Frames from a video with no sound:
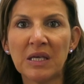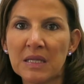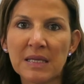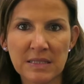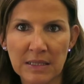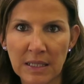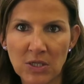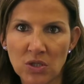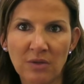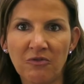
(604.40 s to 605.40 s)
key
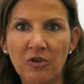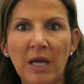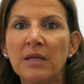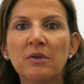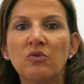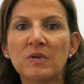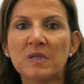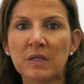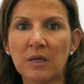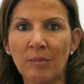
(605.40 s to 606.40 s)
destinations for any
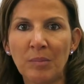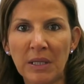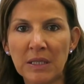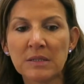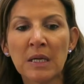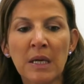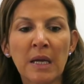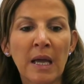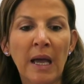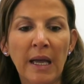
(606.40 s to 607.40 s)
touristic companies.
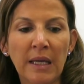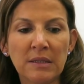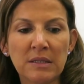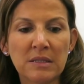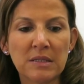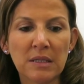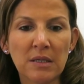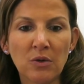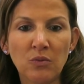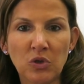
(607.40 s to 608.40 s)
And
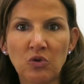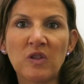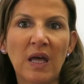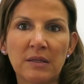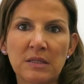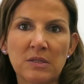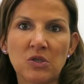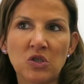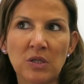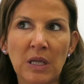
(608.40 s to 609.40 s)
we took that
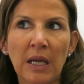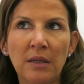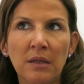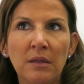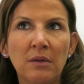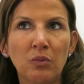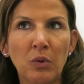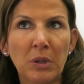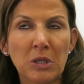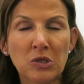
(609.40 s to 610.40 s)
decision, and
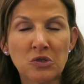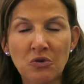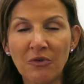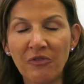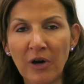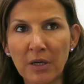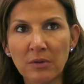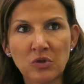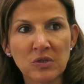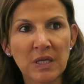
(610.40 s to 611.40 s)
so
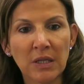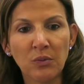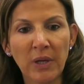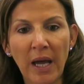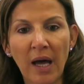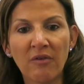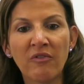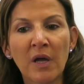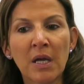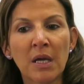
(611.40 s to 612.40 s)
far today we
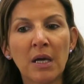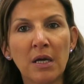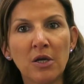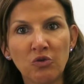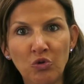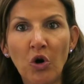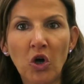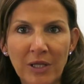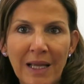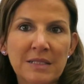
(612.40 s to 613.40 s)
have 2
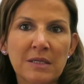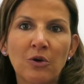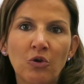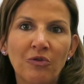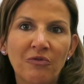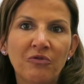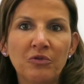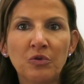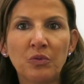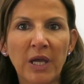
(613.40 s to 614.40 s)
hotels in
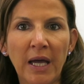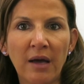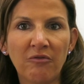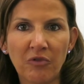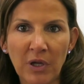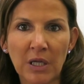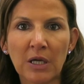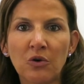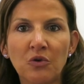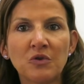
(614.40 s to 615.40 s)
Corfu, we have 1
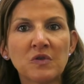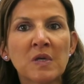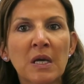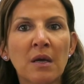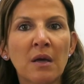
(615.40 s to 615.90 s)
in Kos,